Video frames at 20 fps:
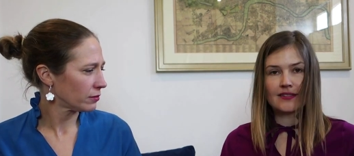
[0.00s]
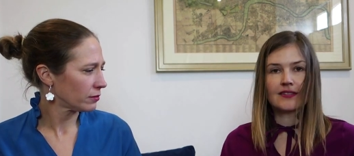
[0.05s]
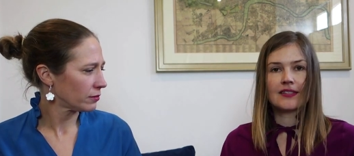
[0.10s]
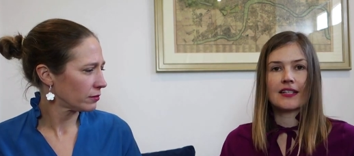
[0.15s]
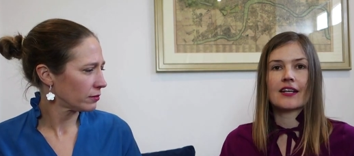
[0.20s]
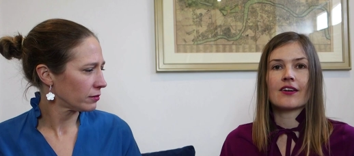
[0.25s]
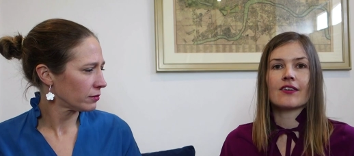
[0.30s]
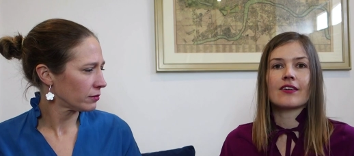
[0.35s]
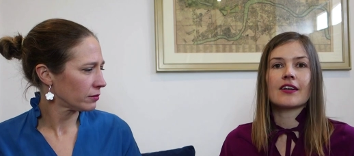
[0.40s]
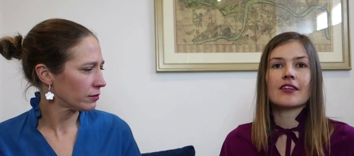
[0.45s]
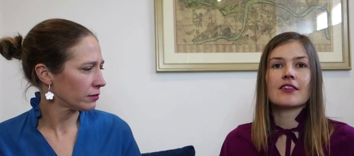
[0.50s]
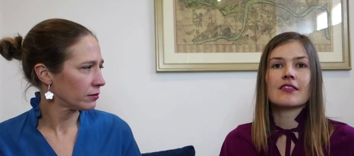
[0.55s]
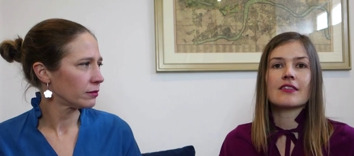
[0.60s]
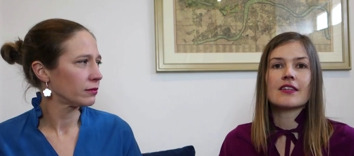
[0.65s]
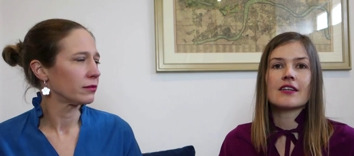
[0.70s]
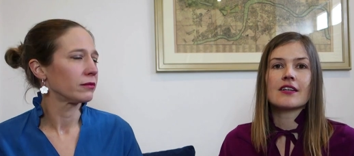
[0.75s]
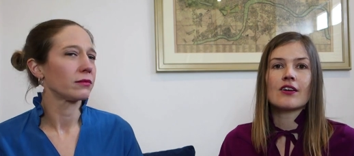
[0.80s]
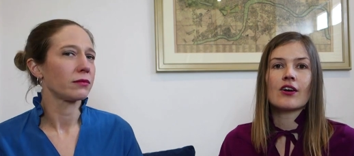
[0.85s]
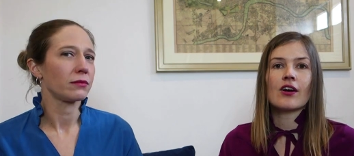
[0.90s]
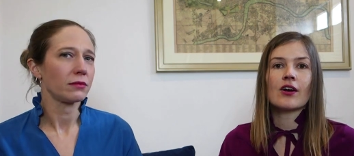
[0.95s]
Speaker 1: is here, and I
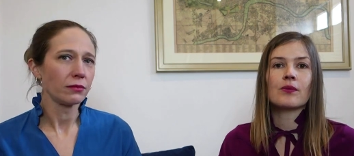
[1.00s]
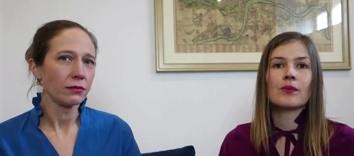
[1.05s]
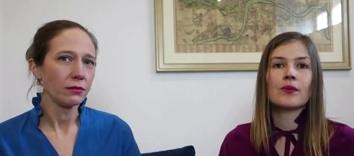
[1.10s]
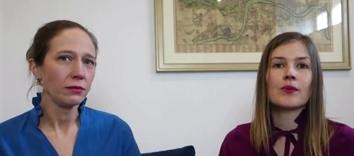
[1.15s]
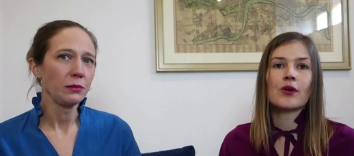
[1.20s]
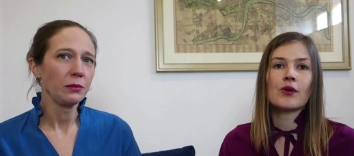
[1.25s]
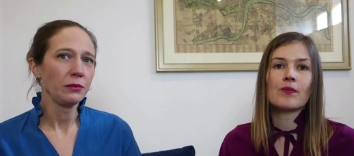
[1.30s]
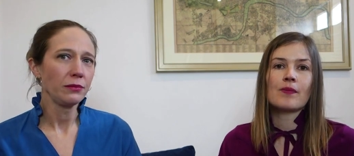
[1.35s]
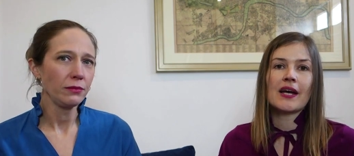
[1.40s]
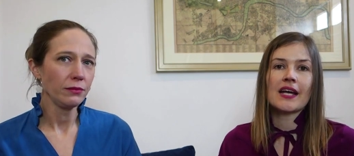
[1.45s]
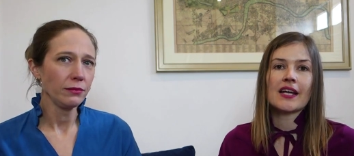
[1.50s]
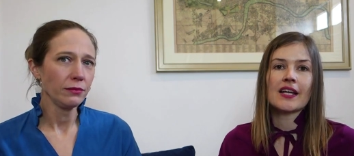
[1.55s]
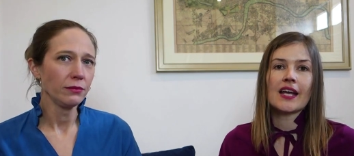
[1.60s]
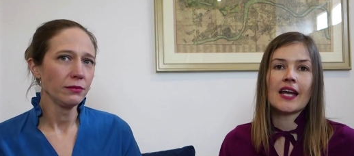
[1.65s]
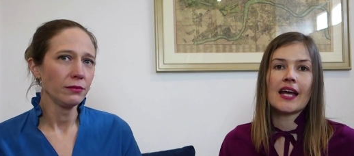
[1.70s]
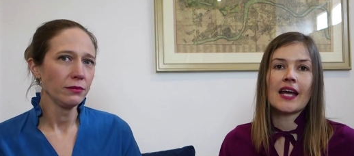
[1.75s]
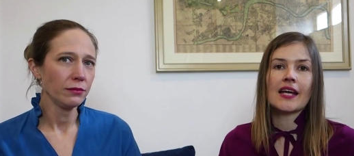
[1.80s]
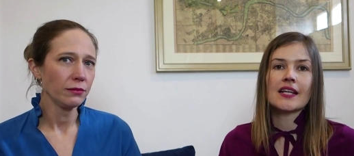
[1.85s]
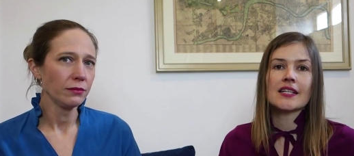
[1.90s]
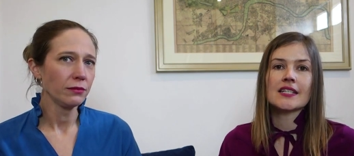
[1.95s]
think I will go back
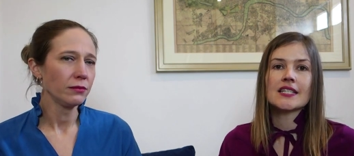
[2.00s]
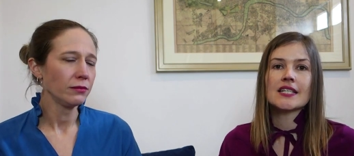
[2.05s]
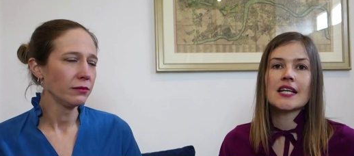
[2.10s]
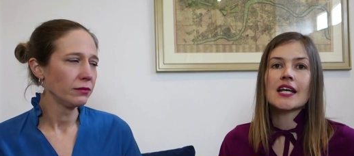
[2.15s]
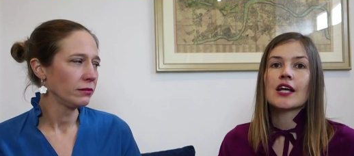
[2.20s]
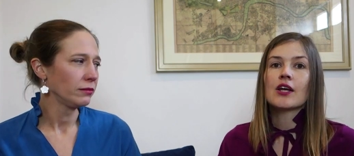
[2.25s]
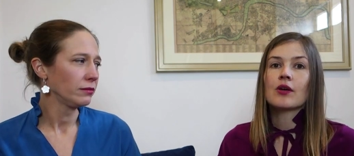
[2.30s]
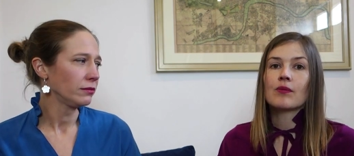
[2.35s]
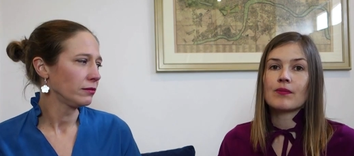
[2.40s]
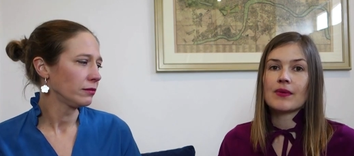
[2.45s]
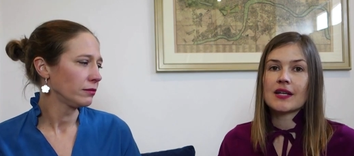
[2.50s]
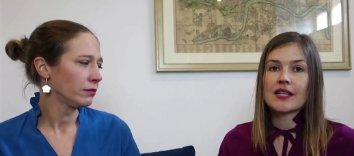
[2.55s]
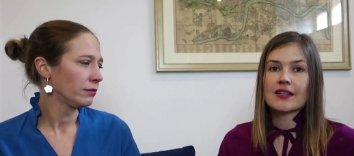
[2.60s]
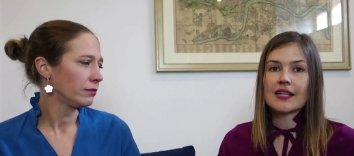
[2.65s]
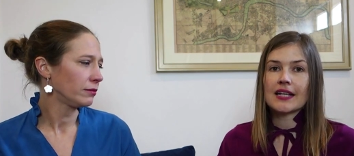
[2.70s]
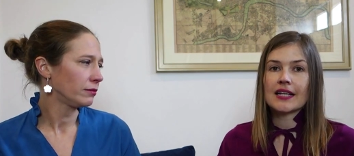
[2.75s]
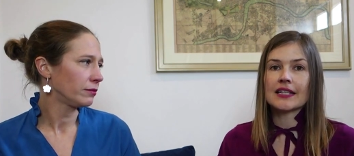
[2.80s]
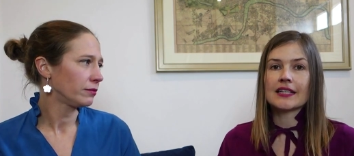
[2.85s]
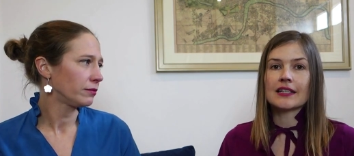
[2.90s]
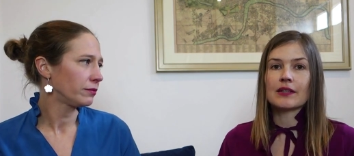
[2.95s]
and make that
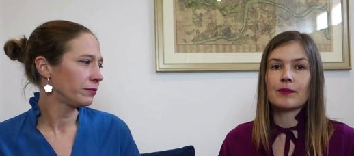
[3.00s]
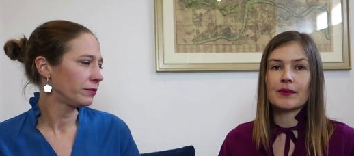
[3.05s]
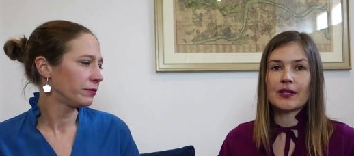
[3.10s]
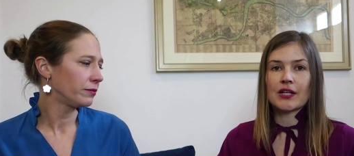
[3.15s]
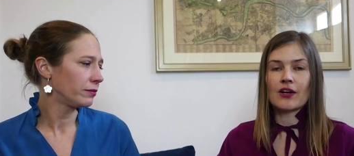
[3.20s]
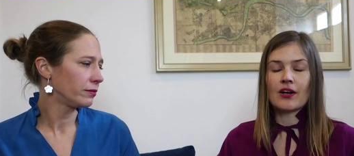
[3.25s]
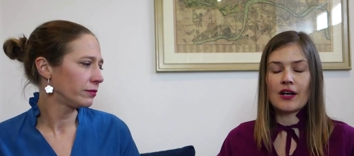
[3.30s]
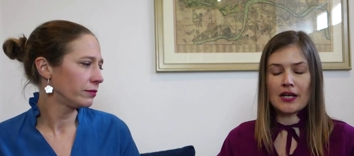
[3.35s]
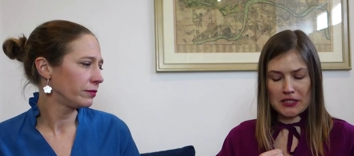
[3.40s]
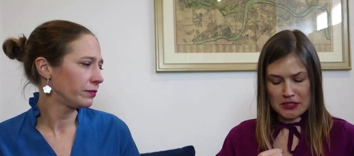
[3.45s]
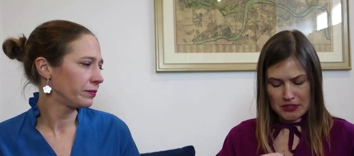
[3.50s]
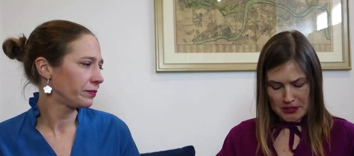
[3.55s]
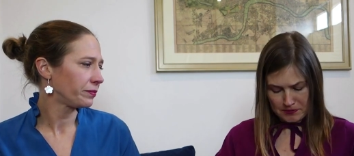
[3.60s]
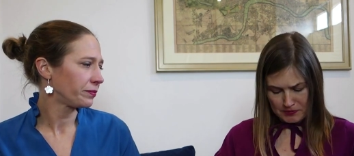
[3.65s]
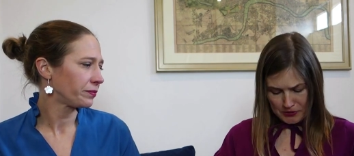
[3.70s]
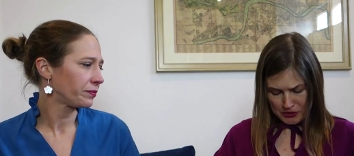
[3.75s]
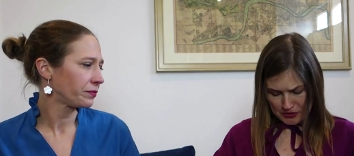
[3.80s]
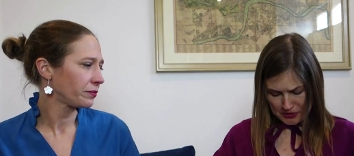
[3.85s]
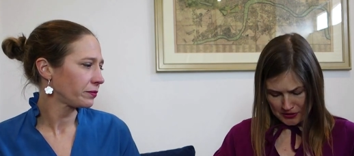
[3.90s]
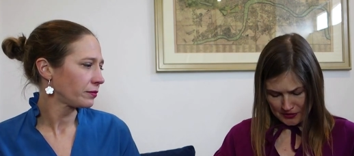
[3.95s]
a little bit higher, just
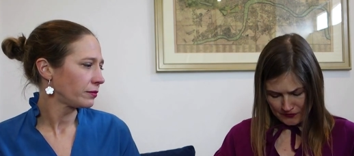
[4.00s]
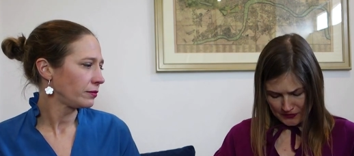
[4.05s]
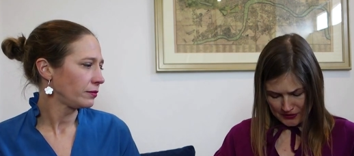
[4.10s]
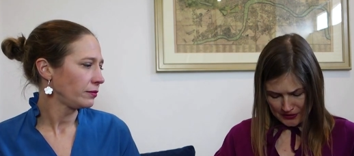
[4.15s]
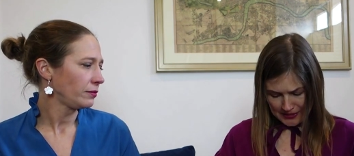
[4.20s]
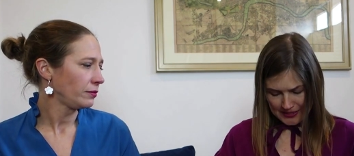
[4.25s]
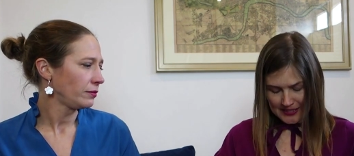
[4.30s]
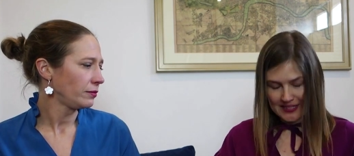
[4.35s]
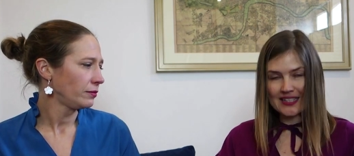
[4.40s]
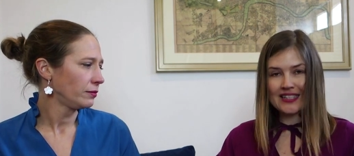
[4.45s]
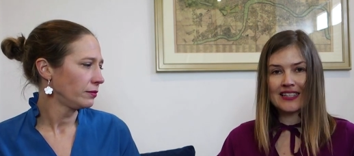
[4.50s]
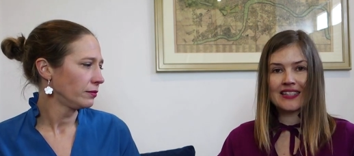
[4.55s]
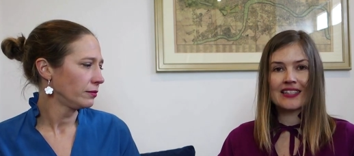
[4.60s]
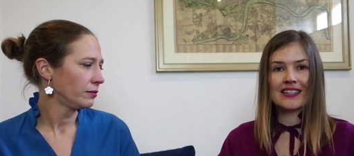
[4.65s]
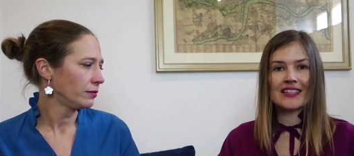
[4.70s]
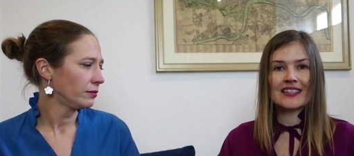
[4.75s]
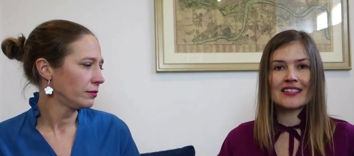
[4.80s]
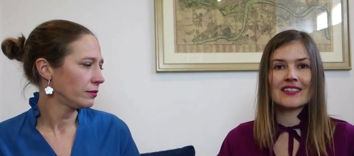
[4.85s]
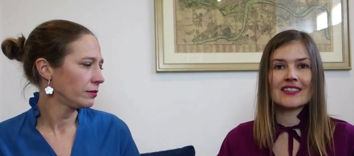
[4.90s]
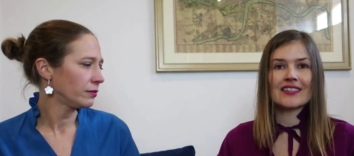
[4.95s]
because I feel like it,
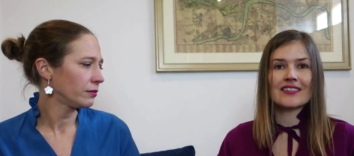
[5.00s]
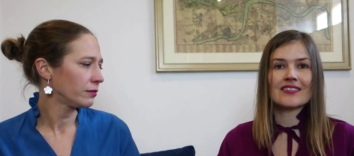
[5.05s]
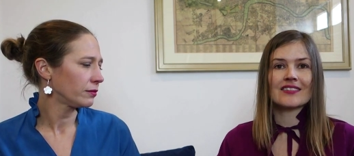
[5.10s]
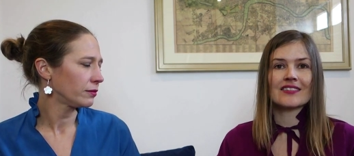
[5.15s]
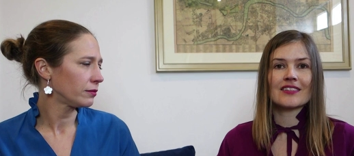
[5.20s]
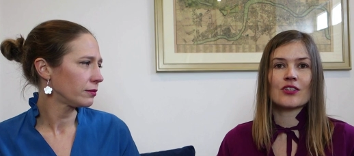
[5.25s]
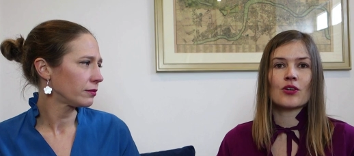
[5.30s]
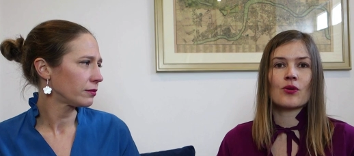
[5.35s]
it does sit